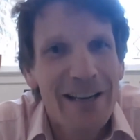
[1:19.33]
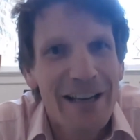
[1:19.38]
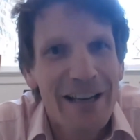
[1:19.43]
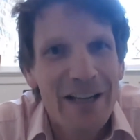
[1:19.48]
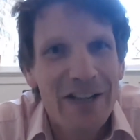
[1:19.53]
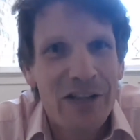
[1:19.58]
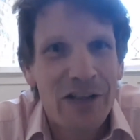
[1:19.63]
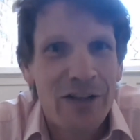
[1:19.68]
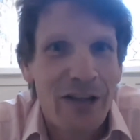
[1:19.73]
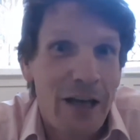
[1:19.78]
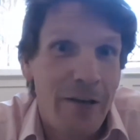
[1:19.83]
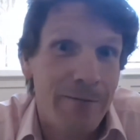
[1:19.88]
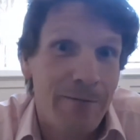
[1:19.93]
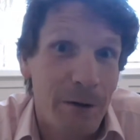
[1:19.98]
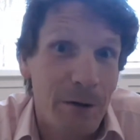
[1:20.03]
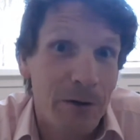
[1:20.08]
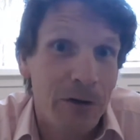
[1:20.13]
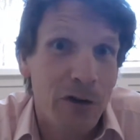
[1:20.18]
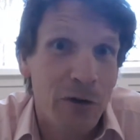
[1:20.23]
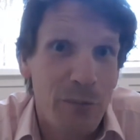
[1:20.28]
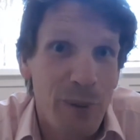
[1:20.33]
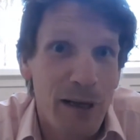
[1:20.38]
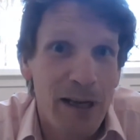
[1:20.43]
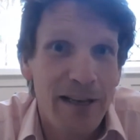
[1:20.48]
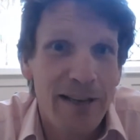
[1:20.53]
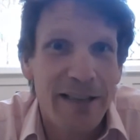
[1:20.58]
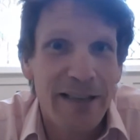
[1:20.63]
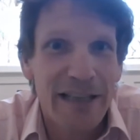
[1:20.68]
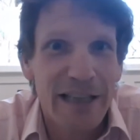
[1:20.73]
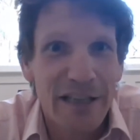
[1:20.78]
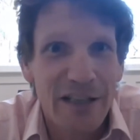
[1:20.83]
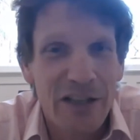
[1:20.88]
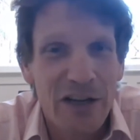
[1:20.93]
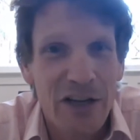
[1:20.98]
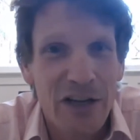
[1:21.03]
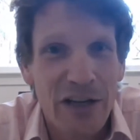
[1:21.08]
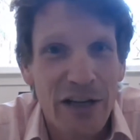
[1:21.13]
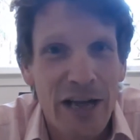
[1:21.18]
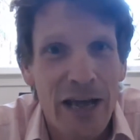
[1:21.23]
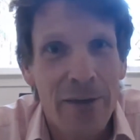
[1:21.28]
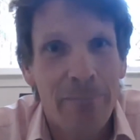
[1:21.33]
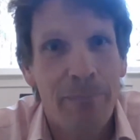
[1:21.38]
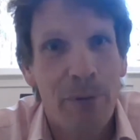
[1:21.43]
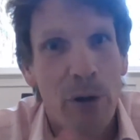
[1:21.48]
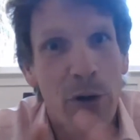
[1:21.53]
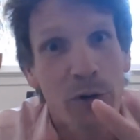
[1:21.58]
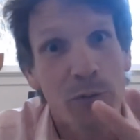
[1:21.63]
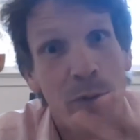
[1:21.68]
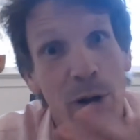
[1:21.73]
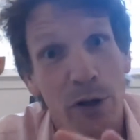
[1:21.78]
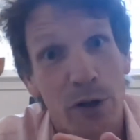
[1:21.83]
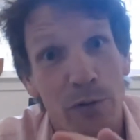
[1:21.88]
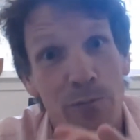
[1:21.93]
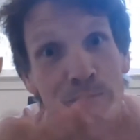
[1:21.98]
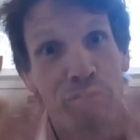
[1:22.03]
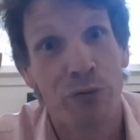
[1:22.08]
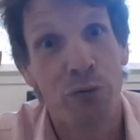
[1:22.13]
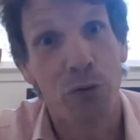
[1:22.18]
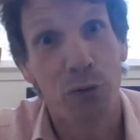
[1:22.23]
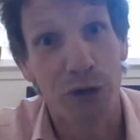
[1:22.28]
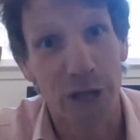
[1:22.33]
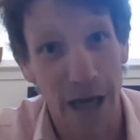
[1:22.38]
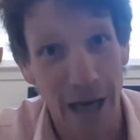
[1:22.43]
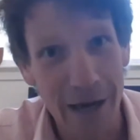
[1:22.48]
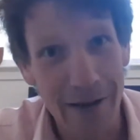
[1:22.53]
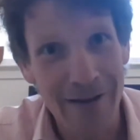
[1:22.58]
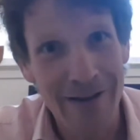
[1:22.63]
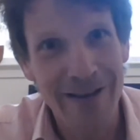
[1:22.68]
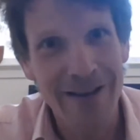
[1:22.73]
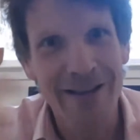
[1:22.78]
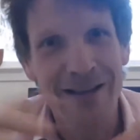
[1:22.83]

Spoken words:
is that vulnerability is going to get both much broader,